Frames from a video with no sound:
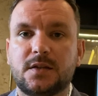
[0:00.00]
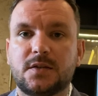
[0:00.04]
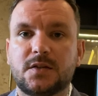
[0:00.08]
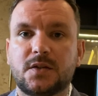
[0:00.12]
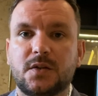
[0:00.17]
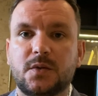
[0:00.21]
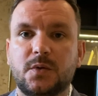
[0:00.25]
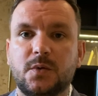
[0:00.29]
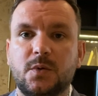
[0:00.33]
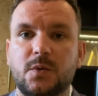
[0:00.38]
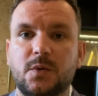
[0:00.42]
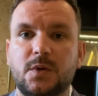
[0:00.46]

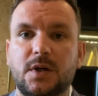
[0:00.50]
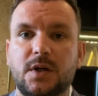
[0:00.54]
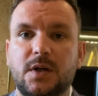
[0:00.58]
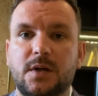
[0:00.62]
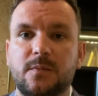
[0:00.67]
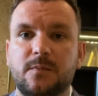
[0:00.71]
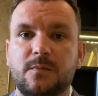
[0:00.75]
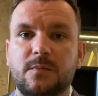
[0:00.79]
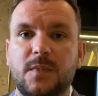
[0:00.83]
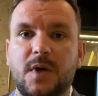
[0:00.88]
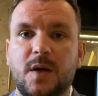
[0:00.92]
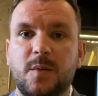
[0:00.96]
So
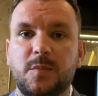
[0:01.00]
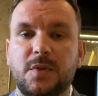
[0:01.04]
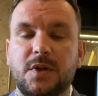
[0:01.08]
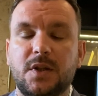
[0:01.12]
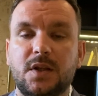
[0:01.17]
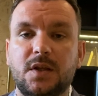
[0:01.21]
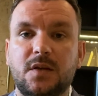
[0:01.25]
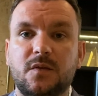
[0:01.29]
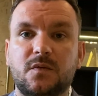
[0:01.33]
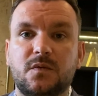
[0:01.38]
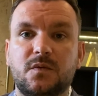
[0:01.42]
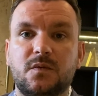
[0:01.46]
I
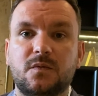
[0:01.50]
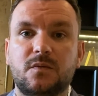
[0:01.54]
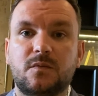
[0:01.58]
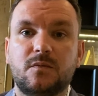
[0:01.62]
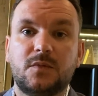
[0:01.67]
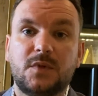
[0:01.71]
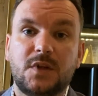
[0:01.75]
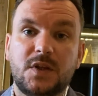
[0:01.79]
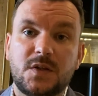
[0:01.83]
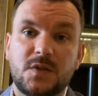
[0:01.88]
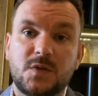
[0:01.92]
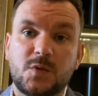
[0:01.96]
believe
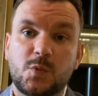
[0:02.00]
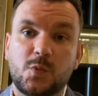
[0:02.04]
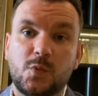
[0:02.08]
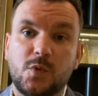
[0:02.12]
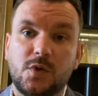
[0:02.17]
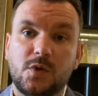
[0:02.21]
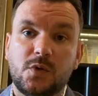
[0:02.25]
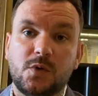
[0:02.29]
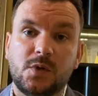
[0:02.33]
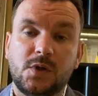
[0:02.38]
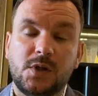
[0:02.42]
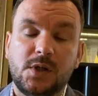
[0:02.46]
this
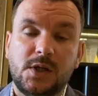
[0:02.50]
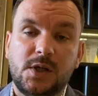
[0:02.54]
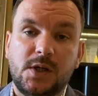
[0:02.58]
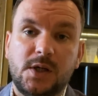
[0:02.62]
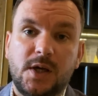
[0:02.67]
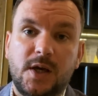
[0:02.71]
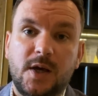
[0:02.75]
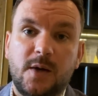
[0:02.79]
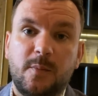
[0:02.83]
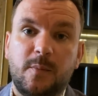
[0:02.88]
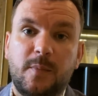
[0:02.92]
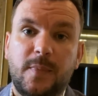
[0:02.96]
will
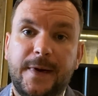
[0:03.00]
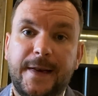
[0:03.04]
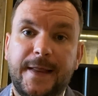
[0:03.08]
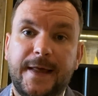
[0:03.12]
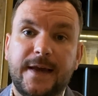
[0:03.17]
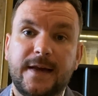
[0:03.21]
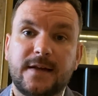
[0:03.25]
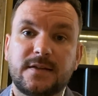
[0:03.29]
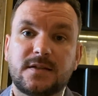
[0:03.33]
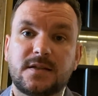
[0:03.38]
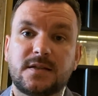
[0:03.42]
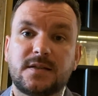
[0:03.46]

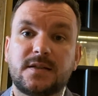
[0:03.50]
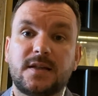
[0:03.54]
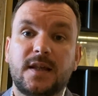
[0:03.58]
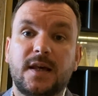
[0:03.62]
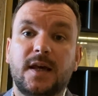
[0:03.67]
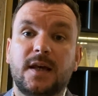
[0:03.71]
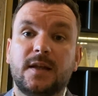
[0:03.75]
play as a stay